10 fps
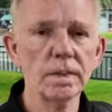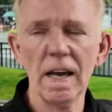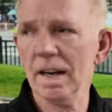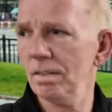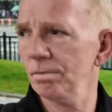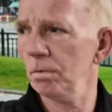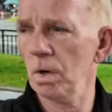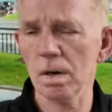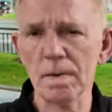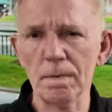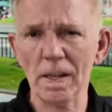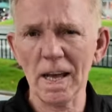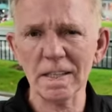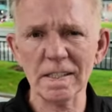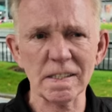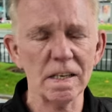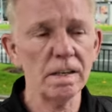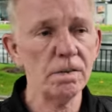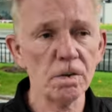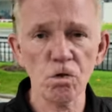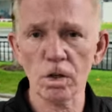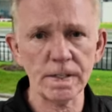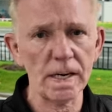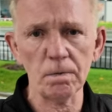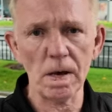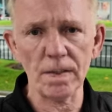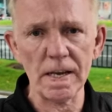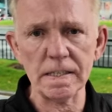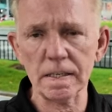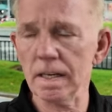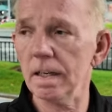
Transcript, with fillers: Now, what I mean by that is you cross anywhere that isn't